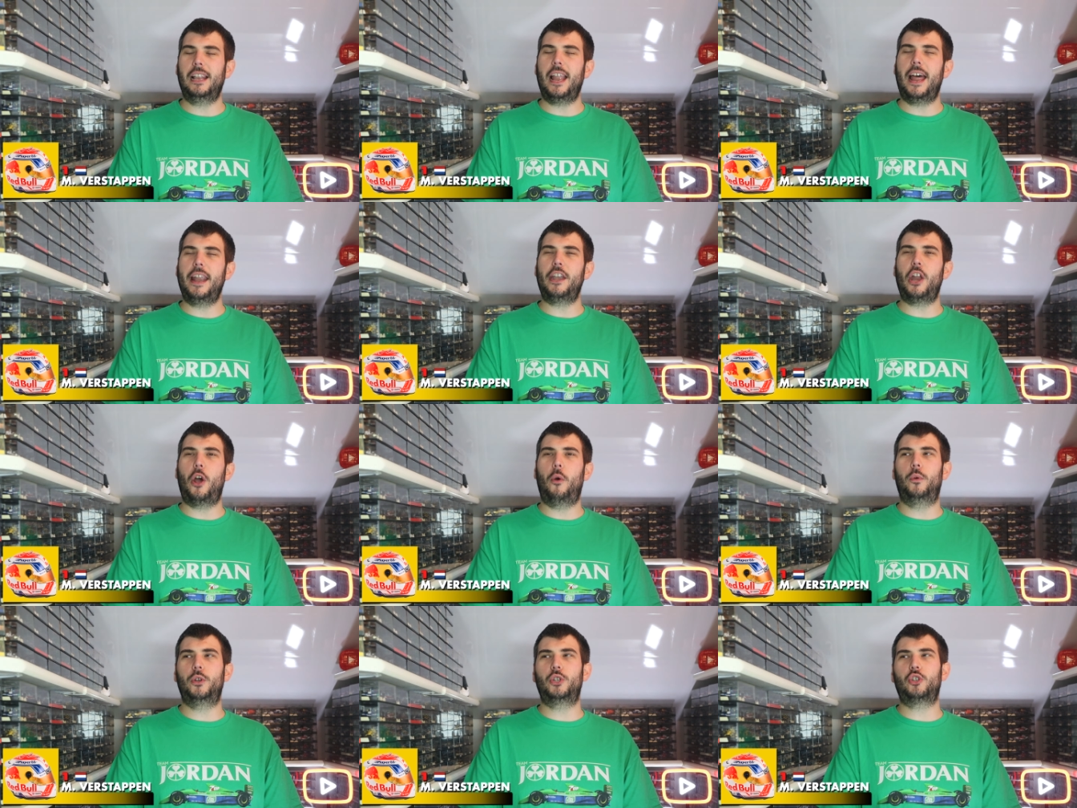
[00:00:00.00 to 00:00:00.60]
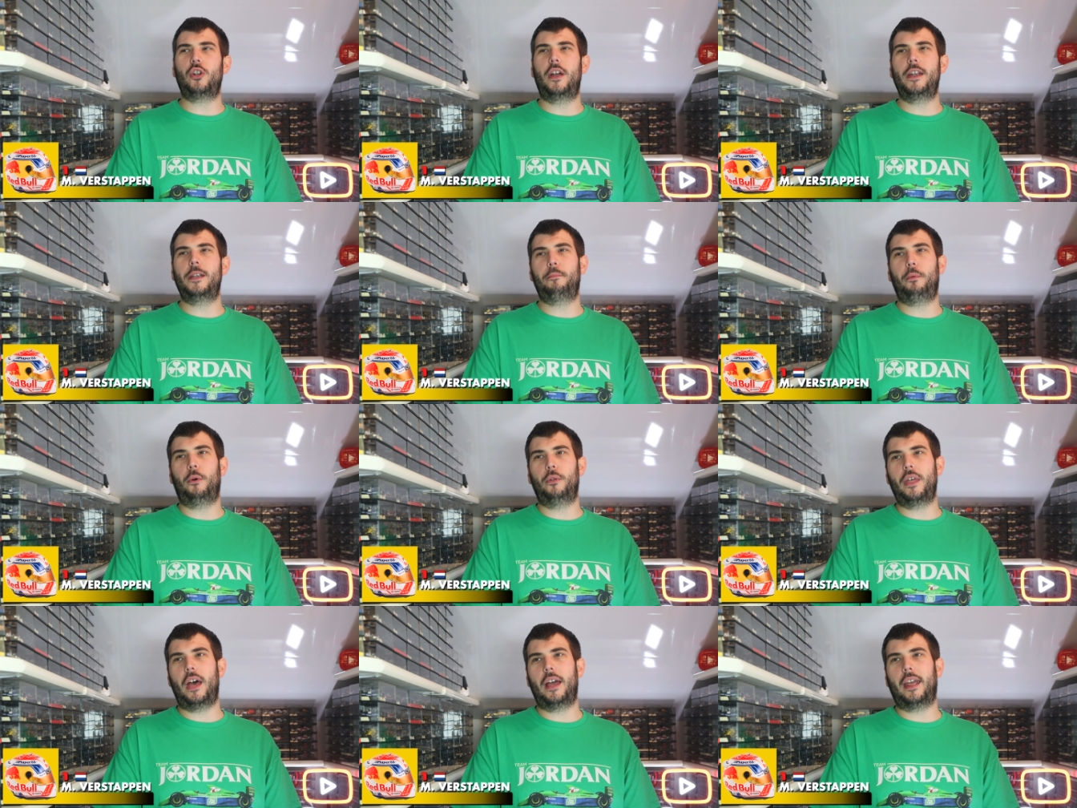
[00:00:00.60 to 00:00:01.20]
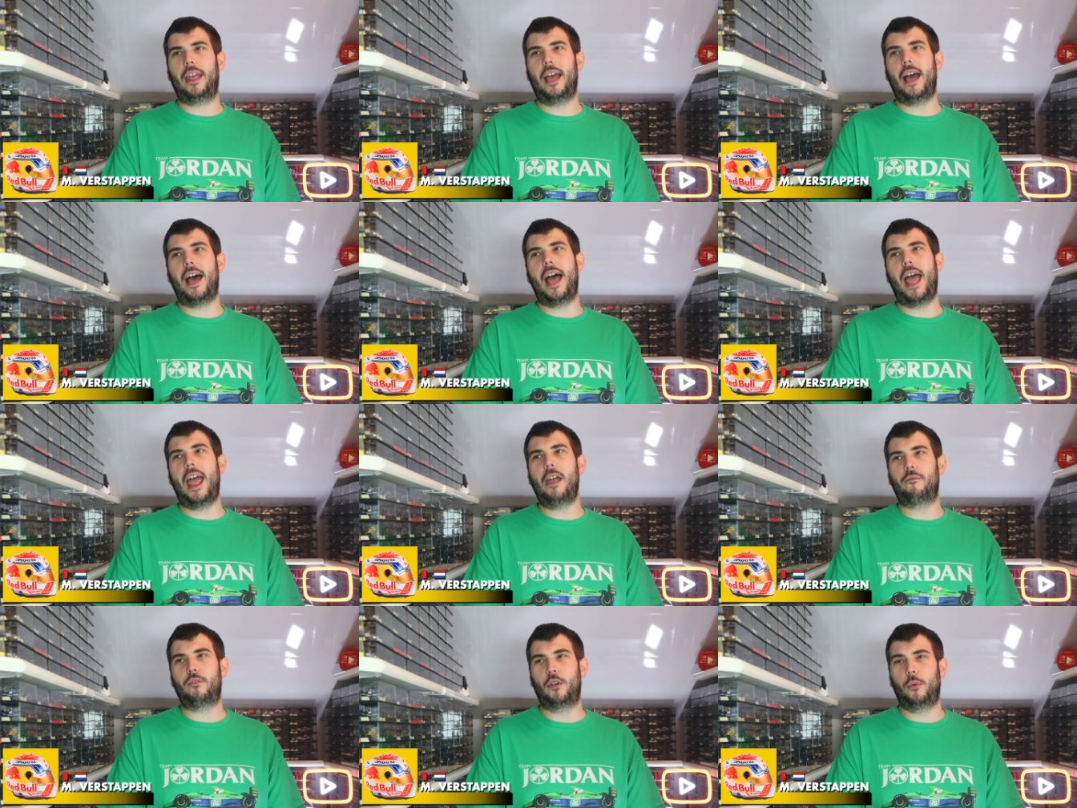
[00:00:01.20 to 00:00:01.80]
Lando was trying to put that car
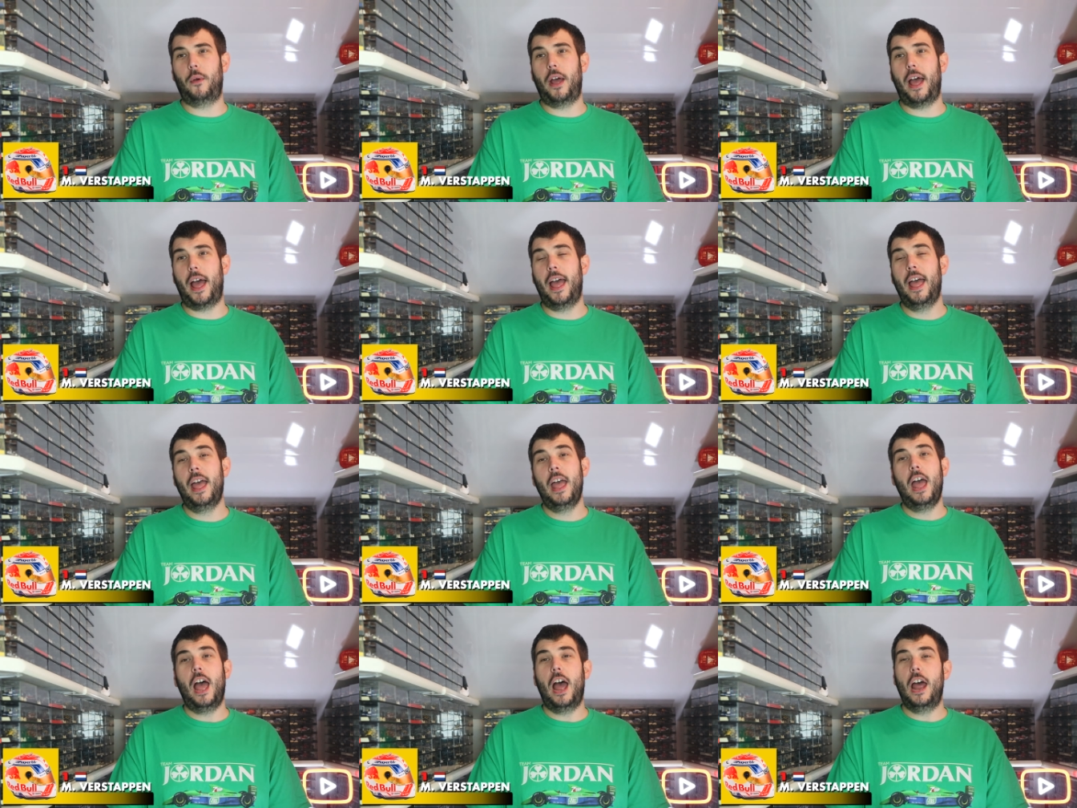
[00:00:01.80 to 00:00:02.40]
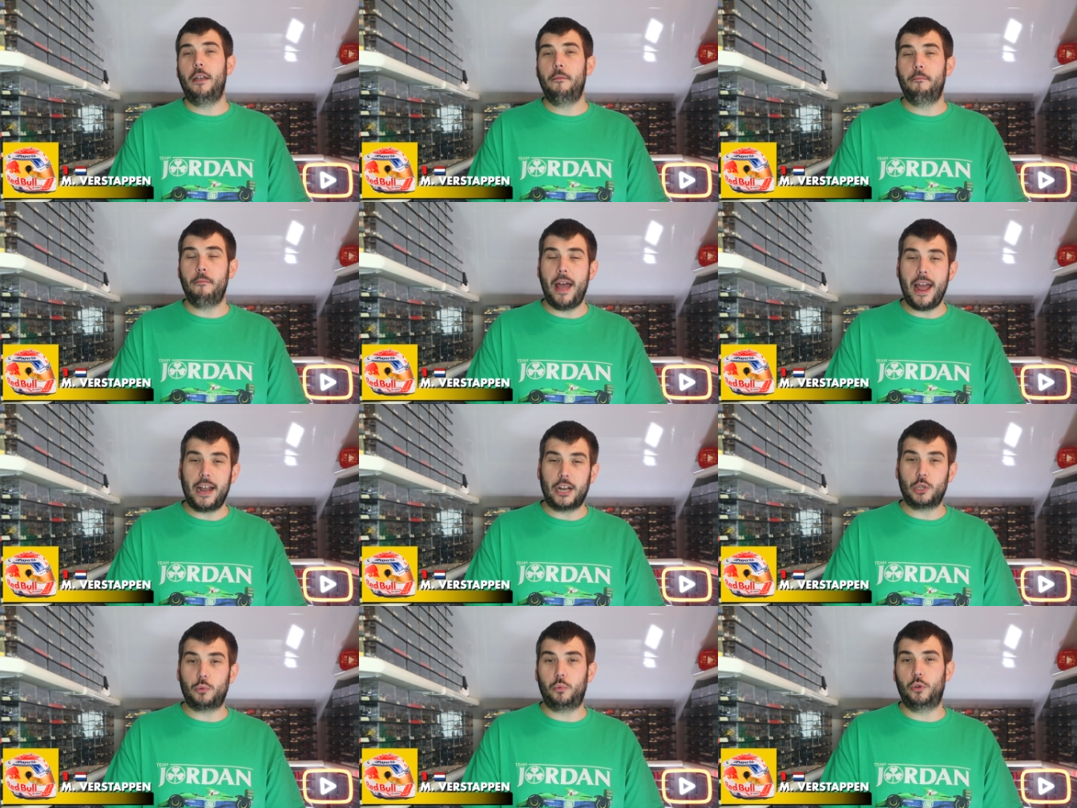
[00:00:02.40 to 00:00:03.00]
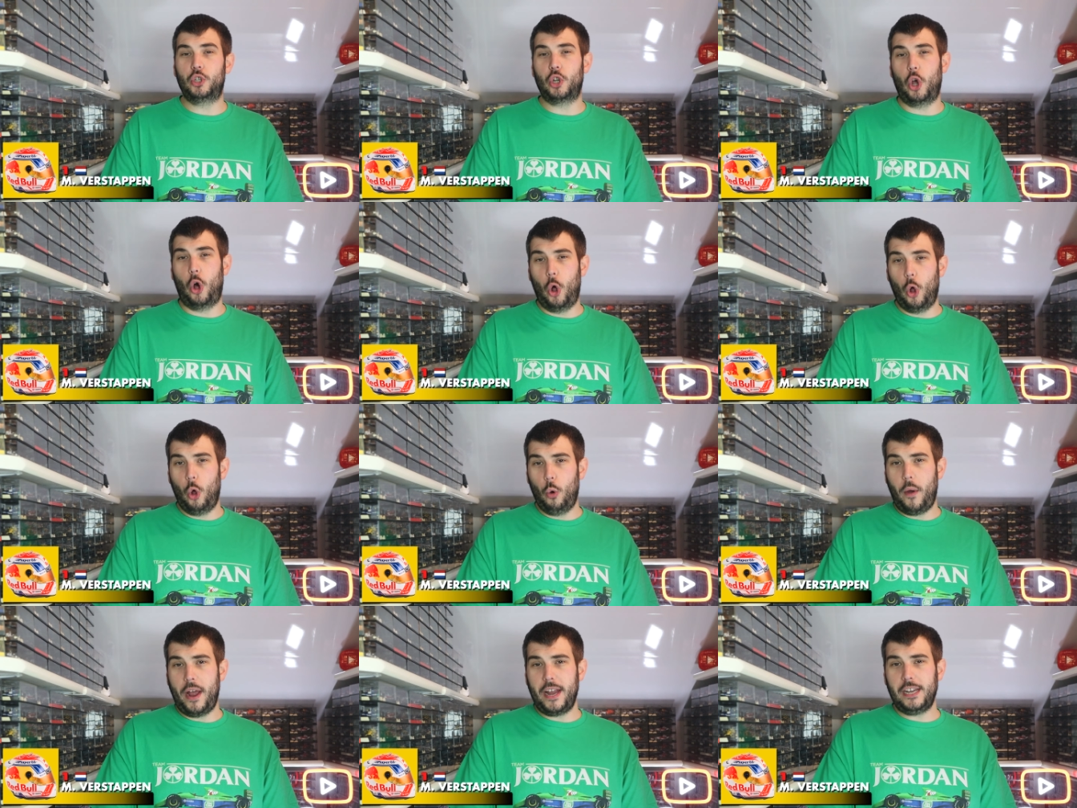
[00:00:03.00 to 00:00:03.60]
everywhere, and Max was
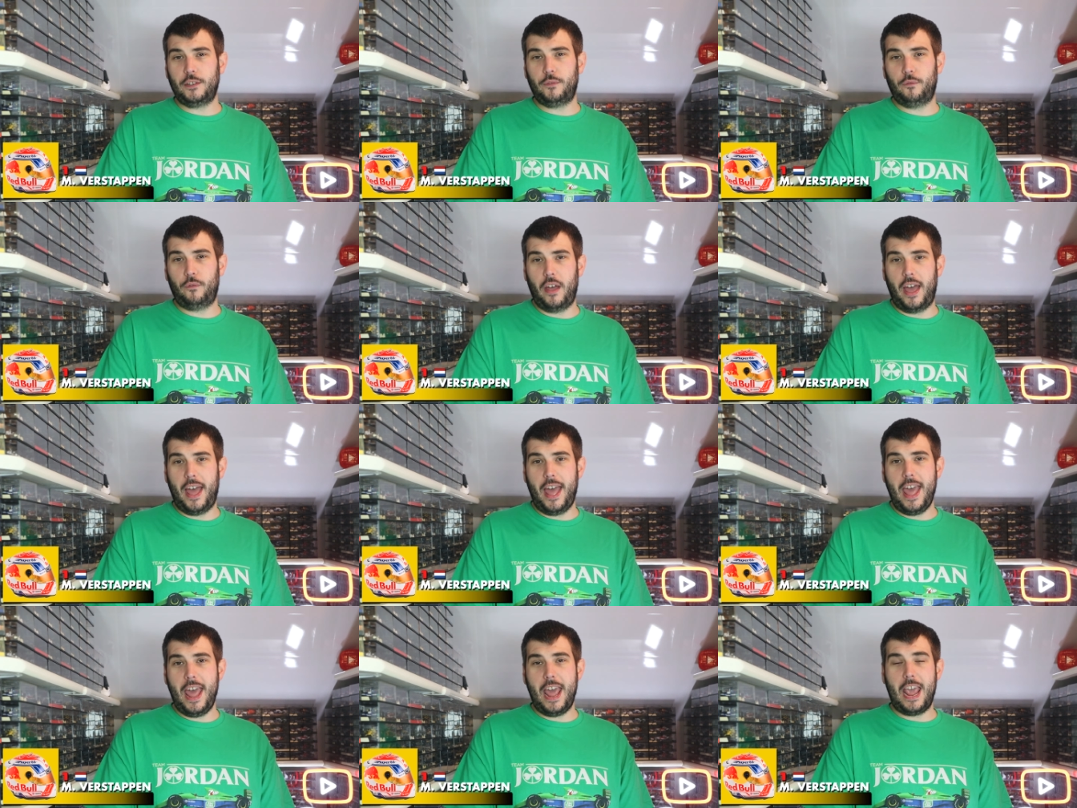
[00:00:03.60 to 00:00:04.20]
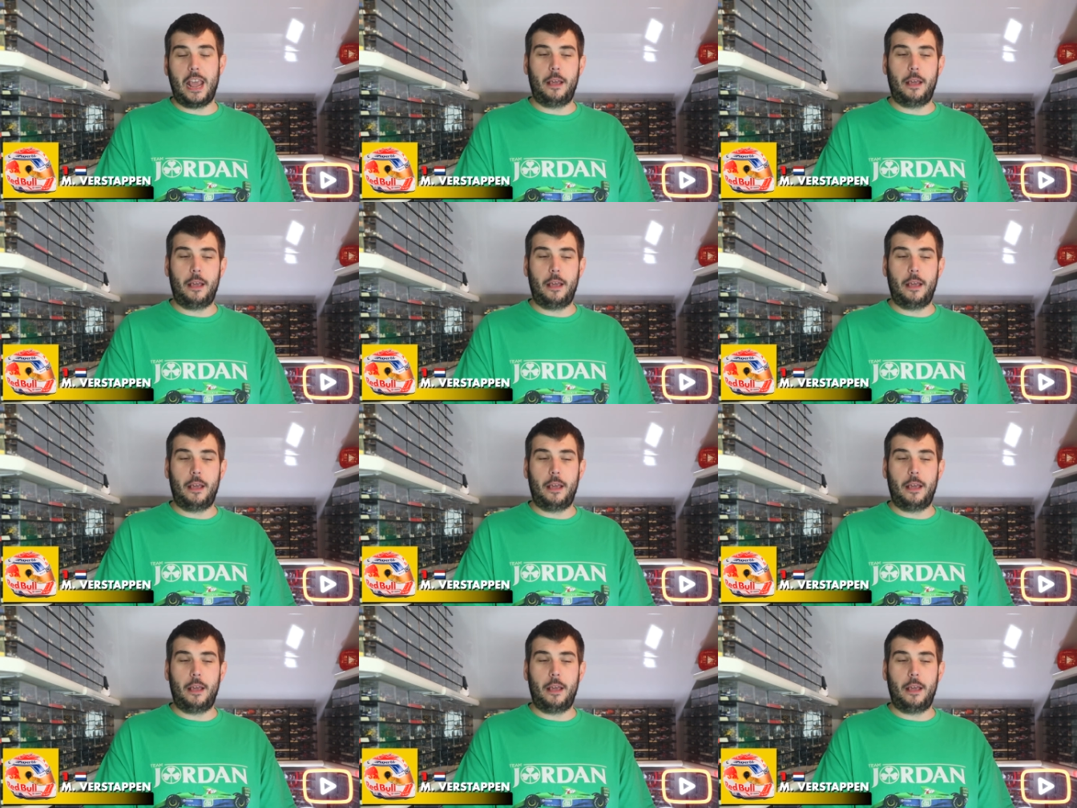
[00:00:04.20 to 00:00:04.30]
always fair.